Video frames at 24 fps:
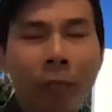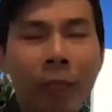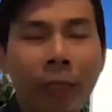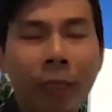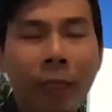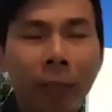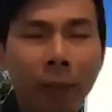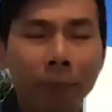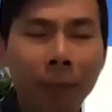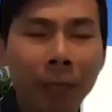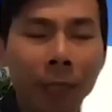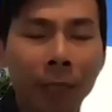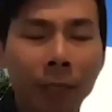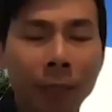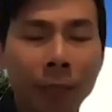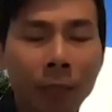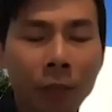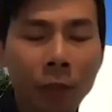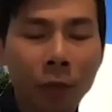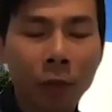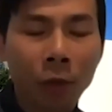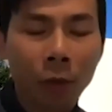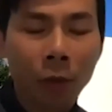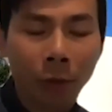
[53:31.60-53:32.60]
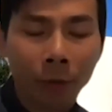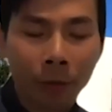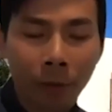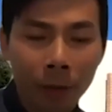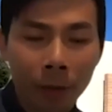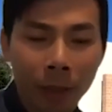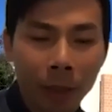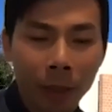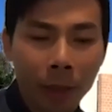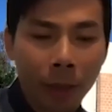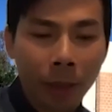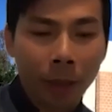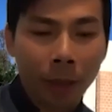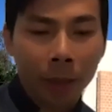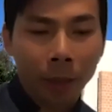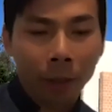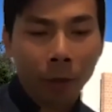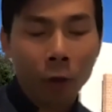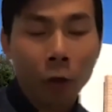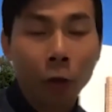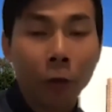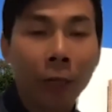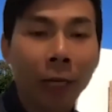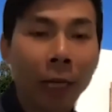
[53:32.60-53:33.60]
depends on the
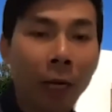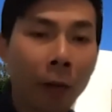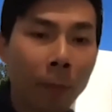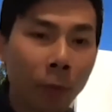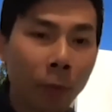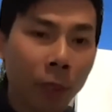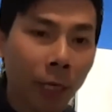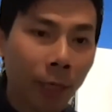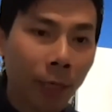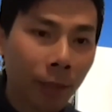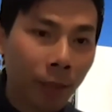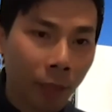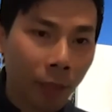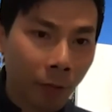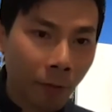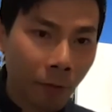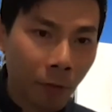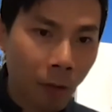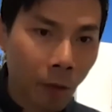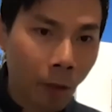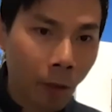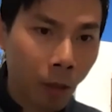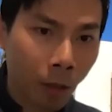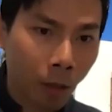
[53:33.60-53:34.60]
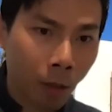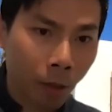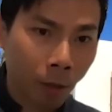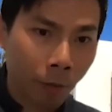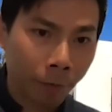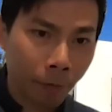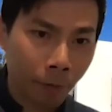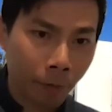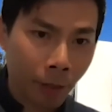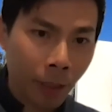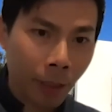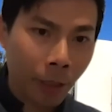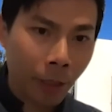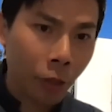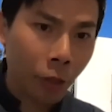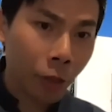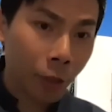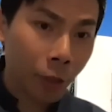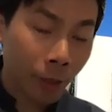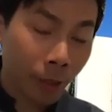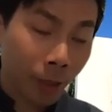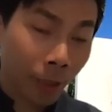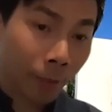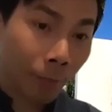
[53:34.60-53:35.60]
learning objectives of
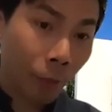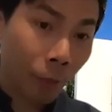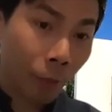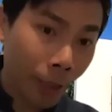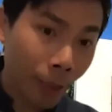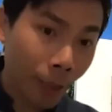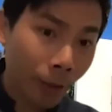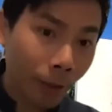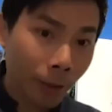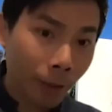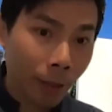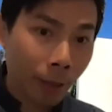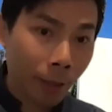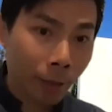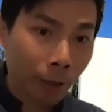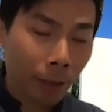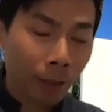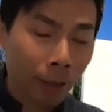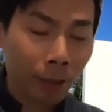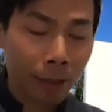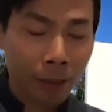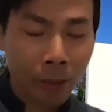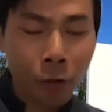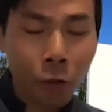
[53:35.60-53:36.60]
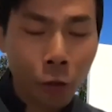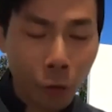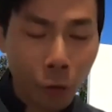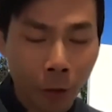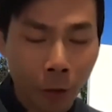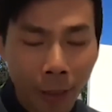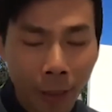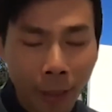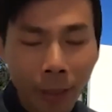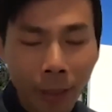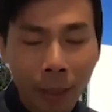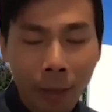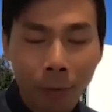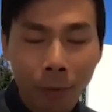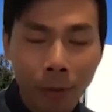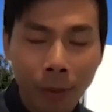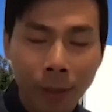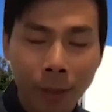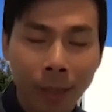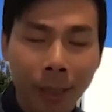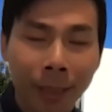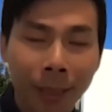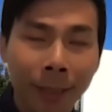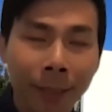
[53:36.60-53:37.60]
each subject, each unit, I would
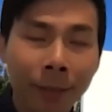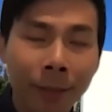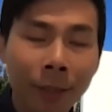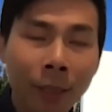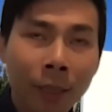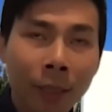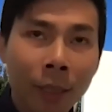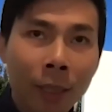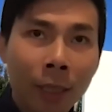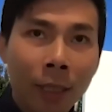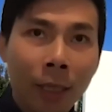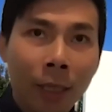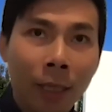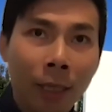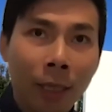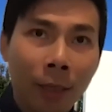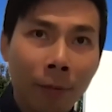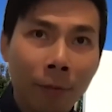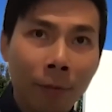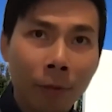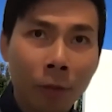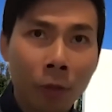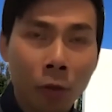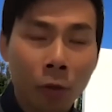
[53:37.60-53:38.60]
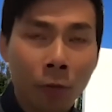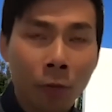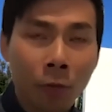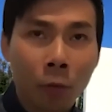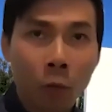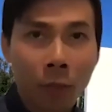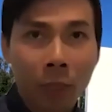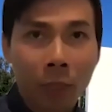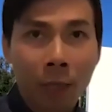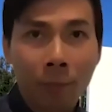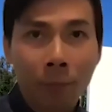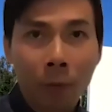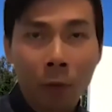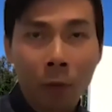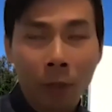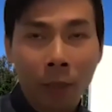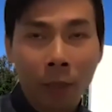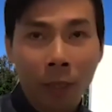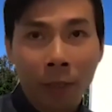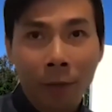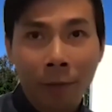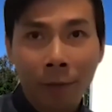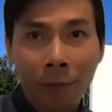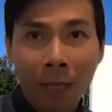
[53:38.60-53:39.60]
say. So for example,
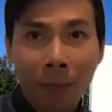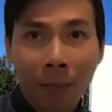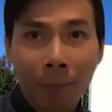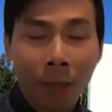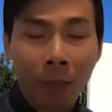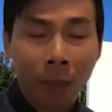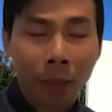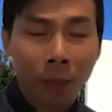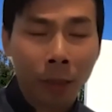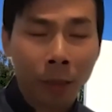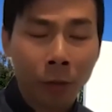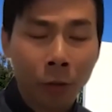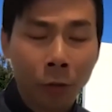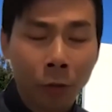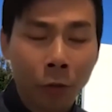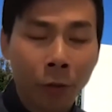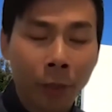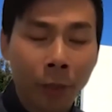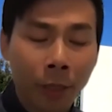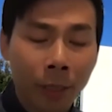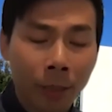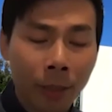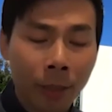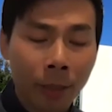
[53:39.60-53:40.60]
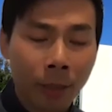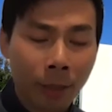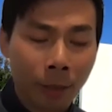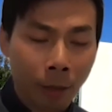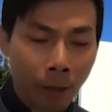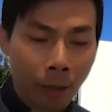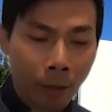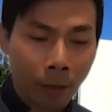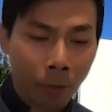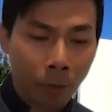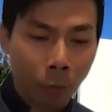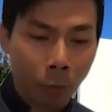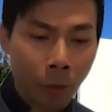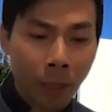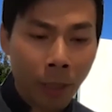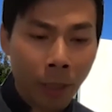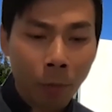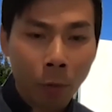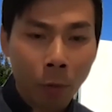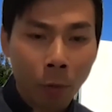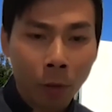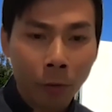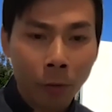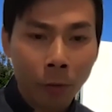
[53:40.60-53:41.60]
if that particular unit really
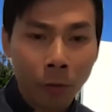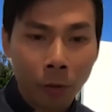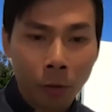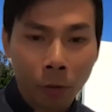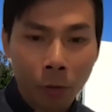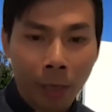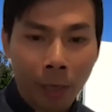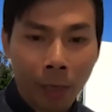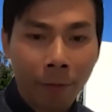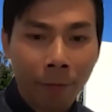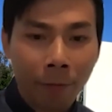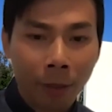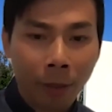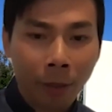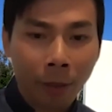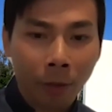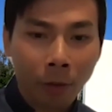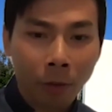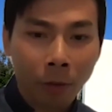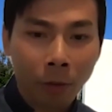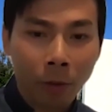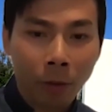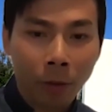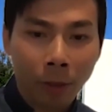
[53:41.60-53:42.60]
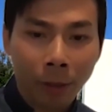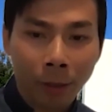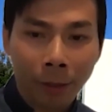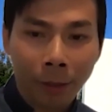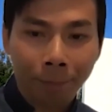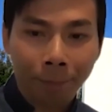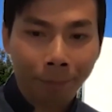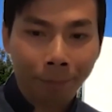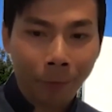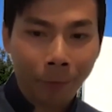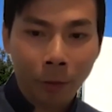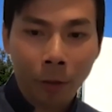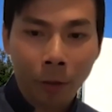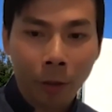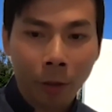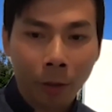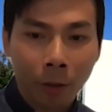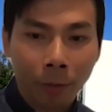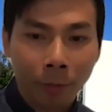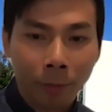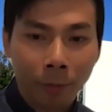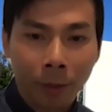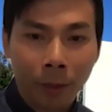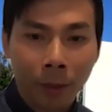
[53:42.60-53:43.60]
want to strengthen or, you
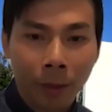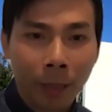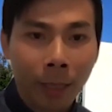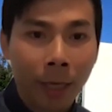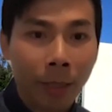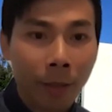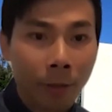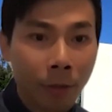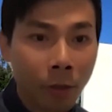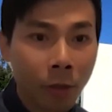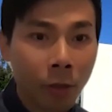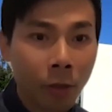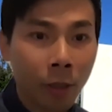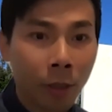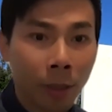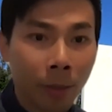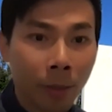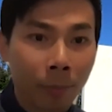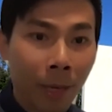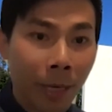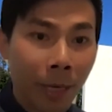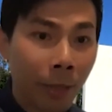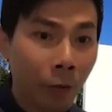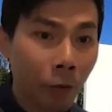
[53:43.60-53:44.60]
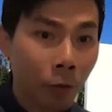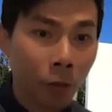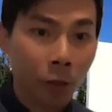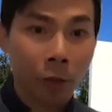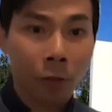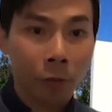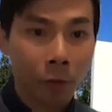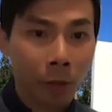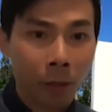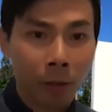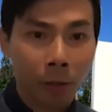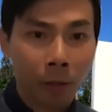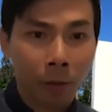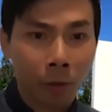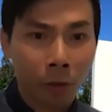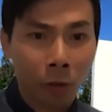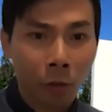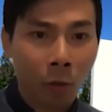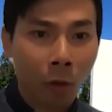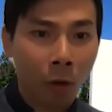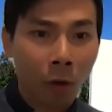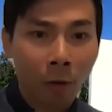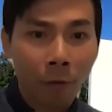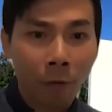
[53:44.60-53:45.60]
know, enhance the menu skills,
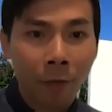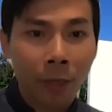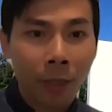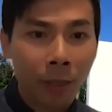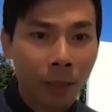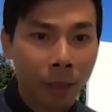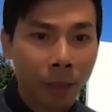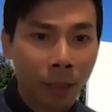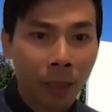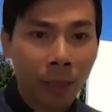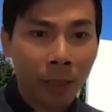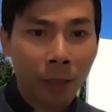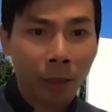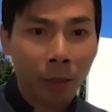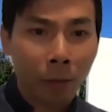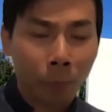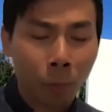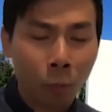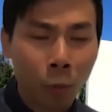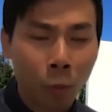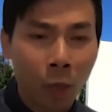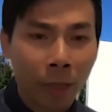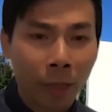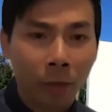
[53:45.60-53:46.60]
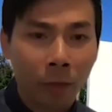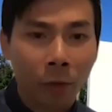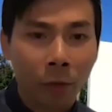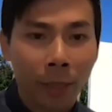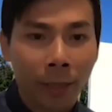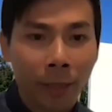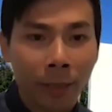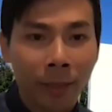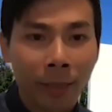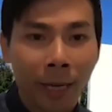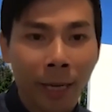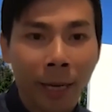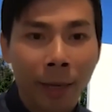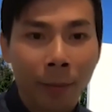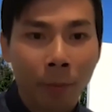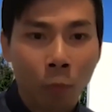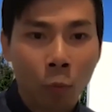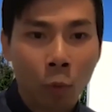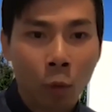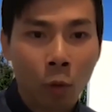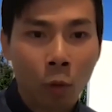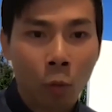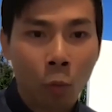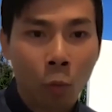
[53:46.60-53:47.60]
so obviously the practical exam
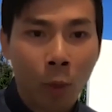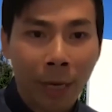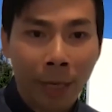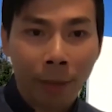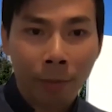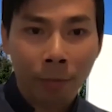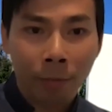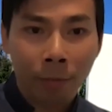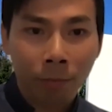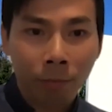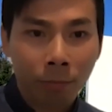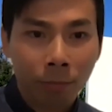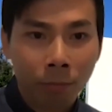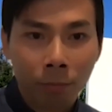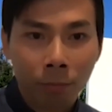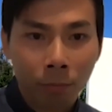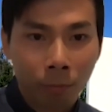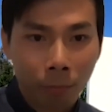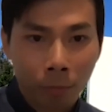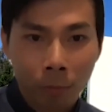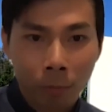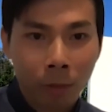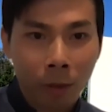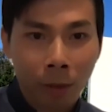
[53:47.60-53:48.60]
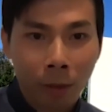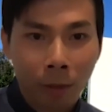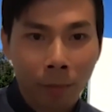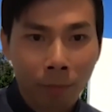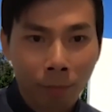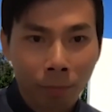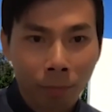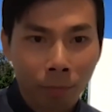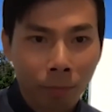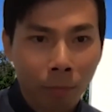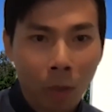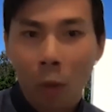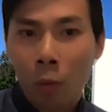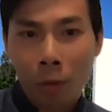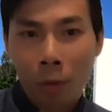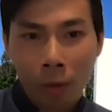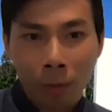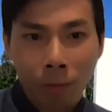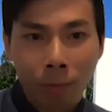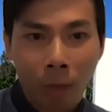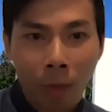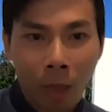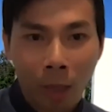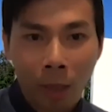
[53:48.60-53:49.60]
will weight the
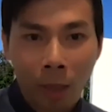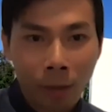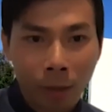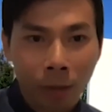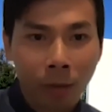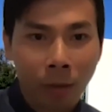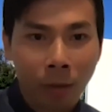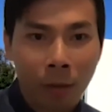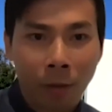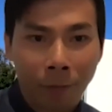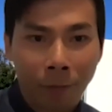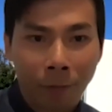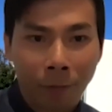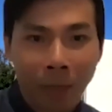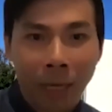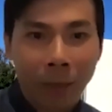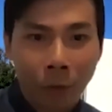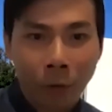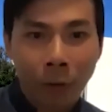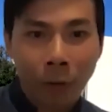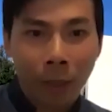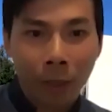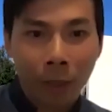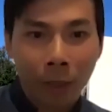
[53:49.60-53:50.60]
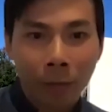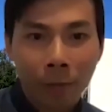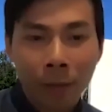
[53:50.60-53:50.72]
most marks of that unit.